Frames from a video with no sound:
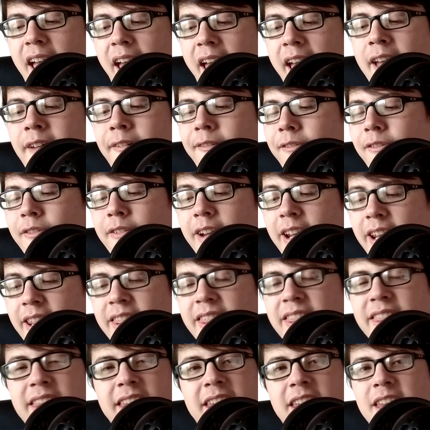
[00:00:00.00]
every
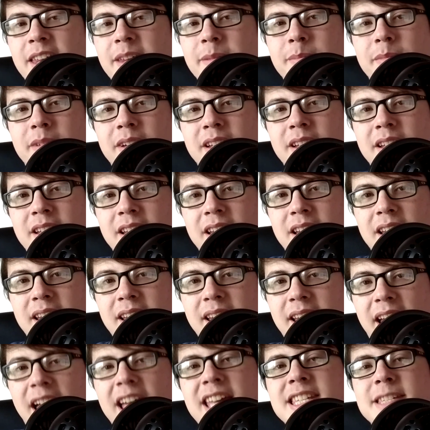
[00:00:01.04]
theme
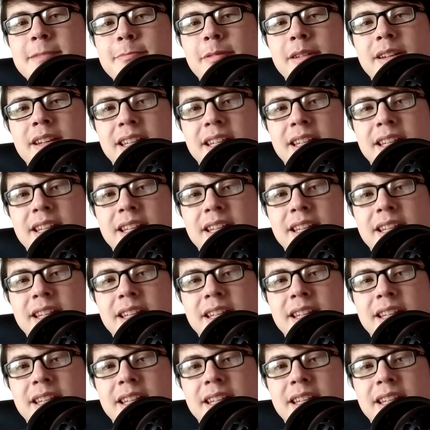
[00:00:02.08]
has been